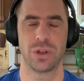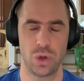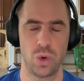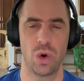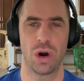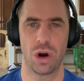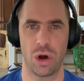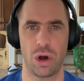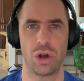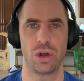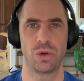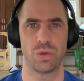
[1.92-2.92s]
you are
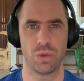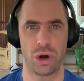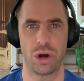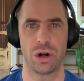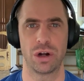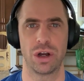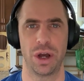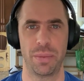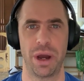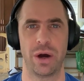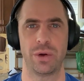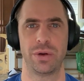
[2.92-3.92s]
all wrong
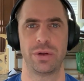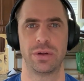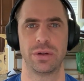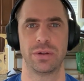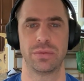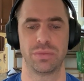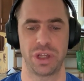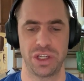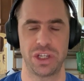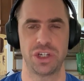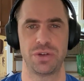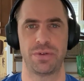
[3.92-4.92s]
about
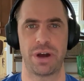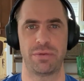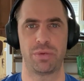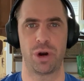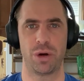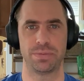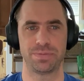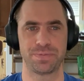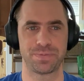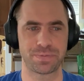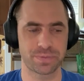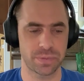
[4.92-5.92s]
PlayStation 5 Pro.
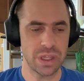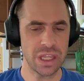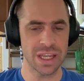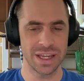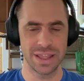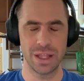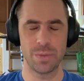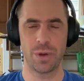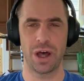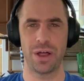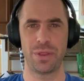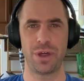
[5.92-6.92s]

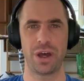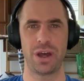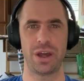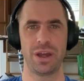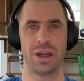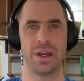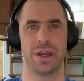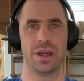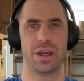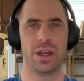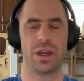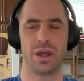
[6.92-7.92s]
The, the
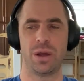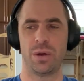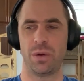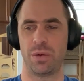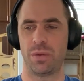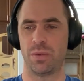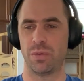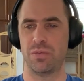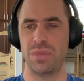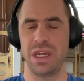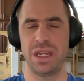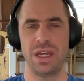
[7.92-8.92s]

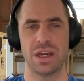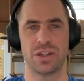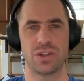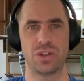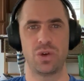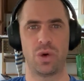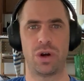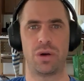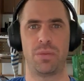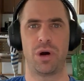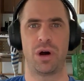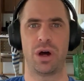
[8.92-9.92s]
media
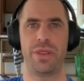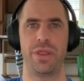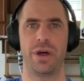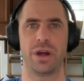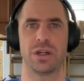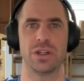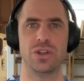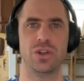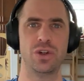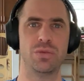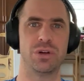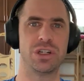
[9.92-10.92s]
storm on the
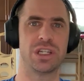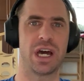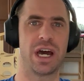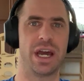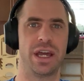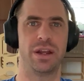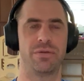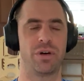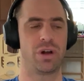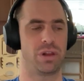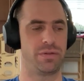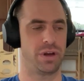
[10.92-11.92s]
consumer side of
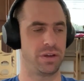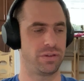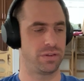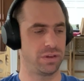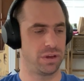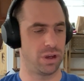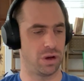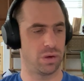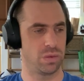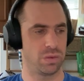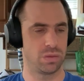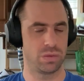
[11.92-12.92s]
all of us, you know,